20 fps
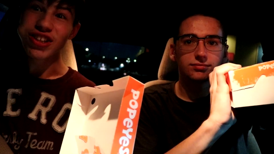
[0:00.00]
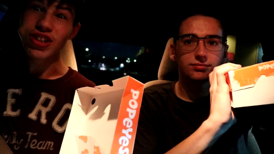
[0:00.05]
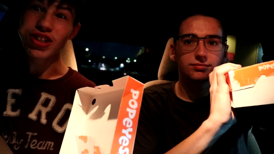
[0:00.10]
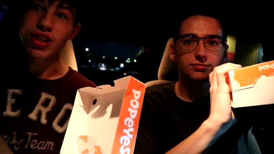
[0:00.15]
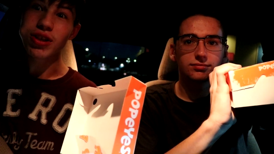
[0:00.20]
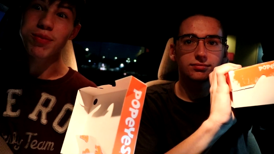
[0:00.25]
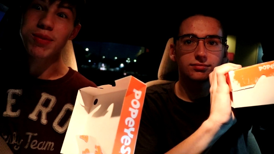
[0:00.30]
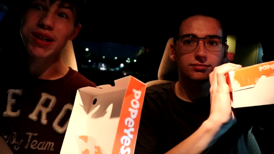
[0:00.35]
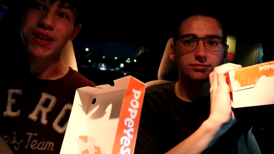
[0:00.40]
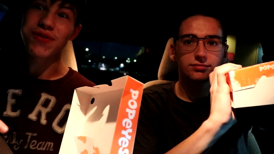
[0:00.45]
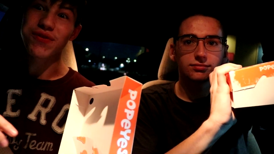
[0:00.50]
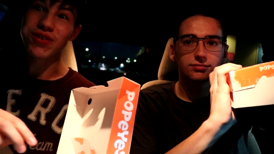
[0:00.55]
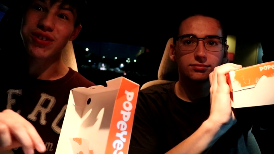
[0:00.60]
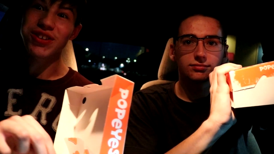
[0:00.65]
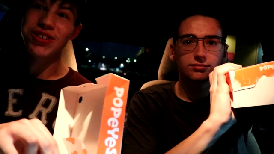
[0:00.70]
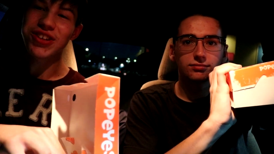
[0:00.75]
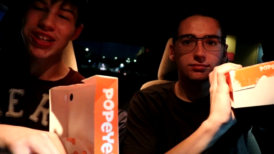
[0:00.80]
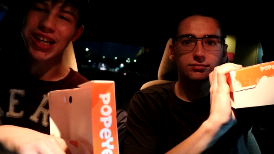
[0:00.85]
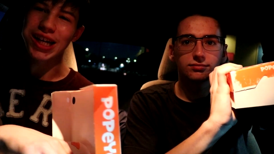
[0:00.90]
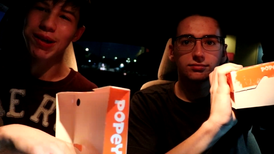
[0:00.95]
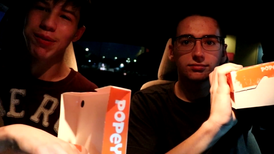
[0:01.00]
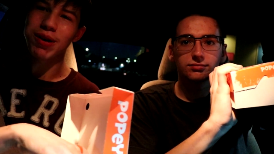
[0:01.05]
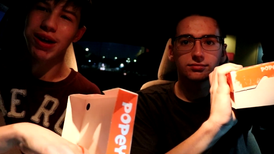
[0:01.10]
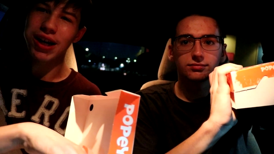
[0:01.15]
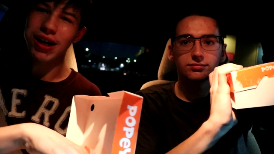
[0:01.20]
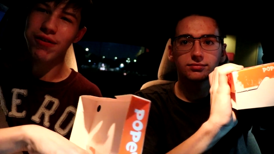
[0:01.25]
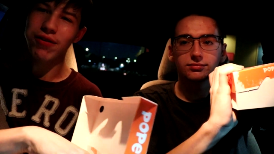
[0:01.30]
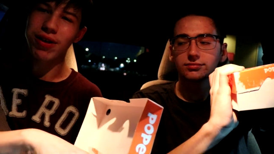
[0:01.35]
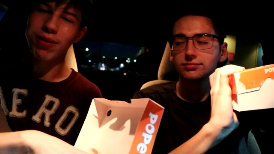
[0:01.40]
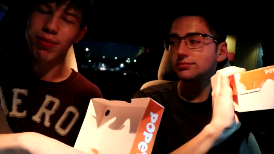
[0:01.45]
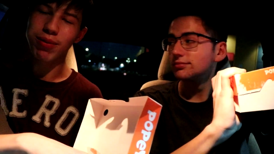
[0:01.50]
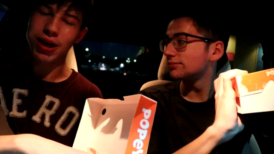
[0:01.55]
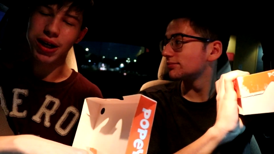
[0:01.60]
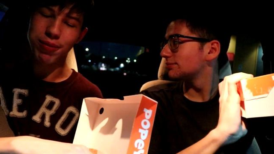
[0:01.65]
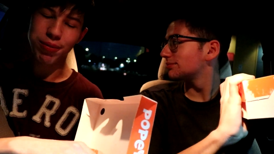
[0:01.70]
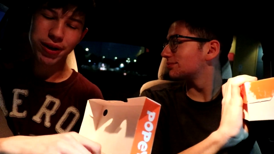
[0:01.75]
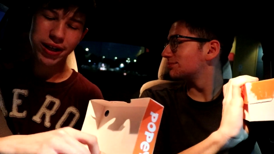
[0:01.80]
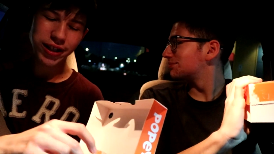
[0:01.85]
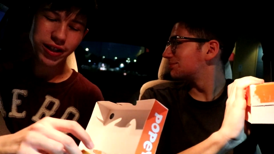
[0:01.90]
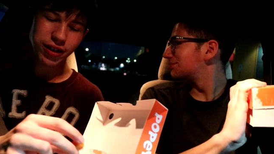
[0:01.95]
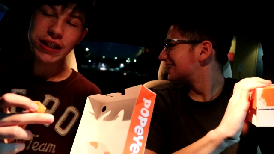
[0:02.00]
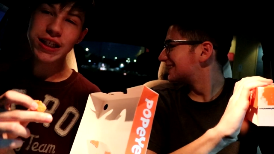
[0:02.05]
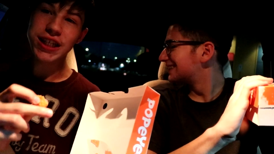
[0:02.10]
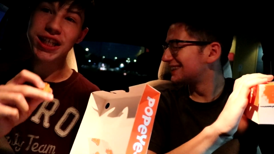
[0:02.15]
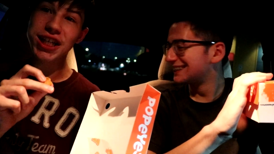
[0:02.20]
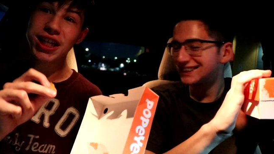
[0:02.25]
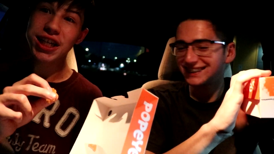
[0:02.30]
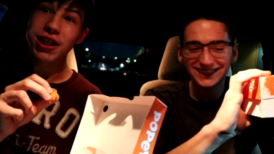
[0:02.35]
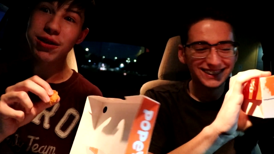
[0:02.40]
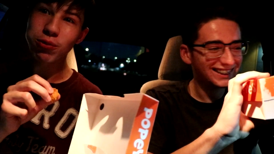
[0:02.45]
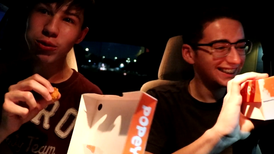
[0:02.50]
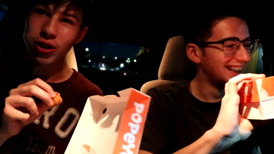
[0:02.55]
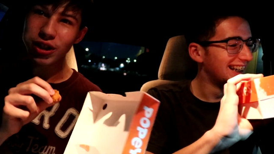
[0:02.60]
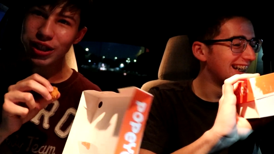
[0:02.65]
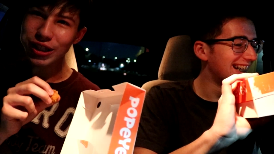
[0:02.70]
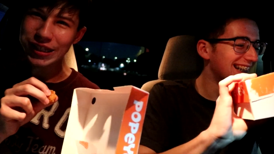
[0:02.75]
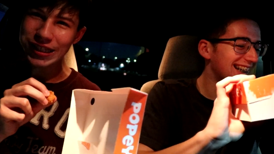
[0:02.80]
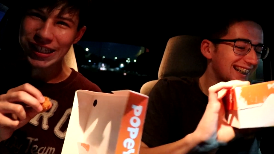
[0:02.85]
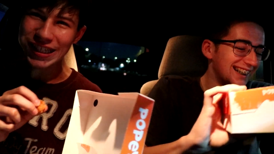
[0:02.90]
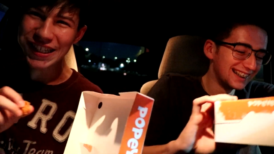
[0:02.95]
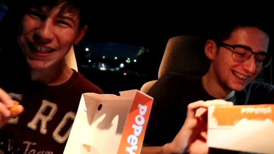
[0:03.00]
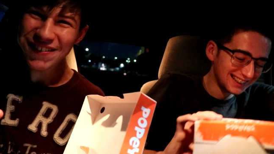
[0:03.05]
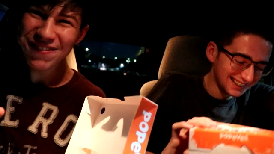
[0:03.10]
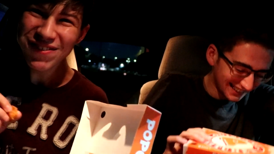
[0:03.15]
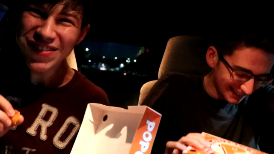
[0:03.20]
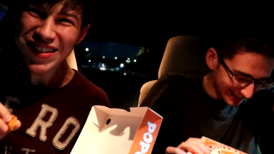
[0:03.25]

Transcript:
Speaker 1: This is my first time having Popeyes, and I can really say